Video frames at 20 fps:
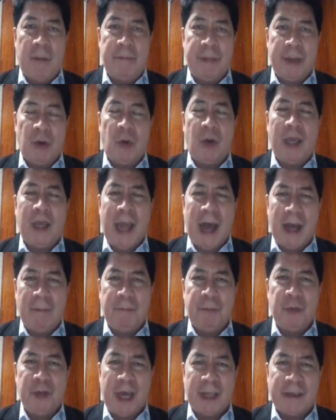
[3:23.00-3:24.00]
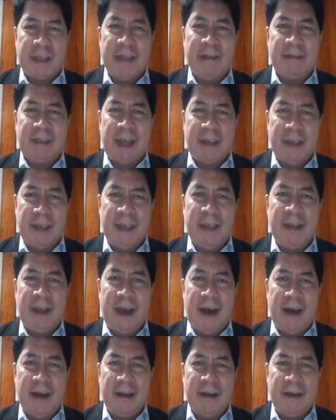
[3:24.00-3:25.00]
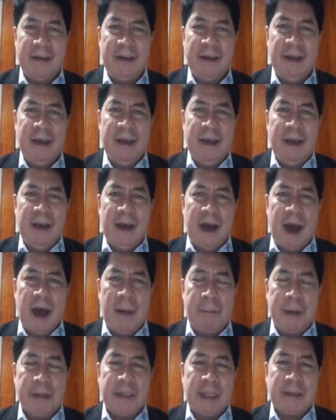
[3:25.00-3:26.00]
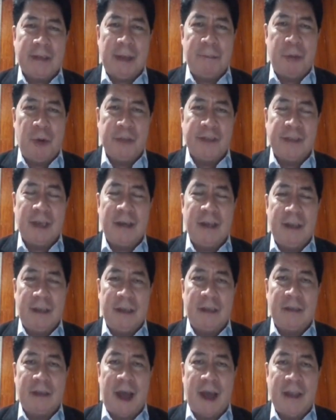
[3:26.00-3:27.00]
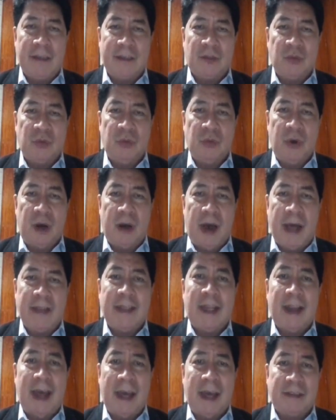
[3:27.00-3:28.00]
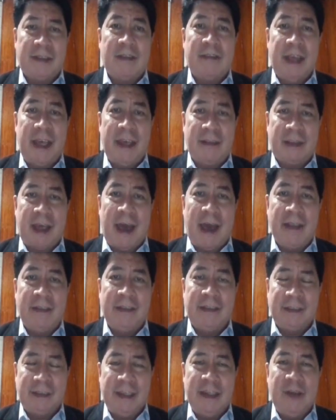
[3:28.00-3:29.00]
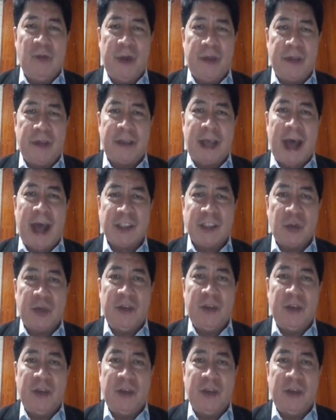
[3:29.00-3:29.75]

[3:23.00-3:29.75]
Pero kailangan po natin intayin ang pagtatapos ng clinical trials to analyze the data and see whether it actually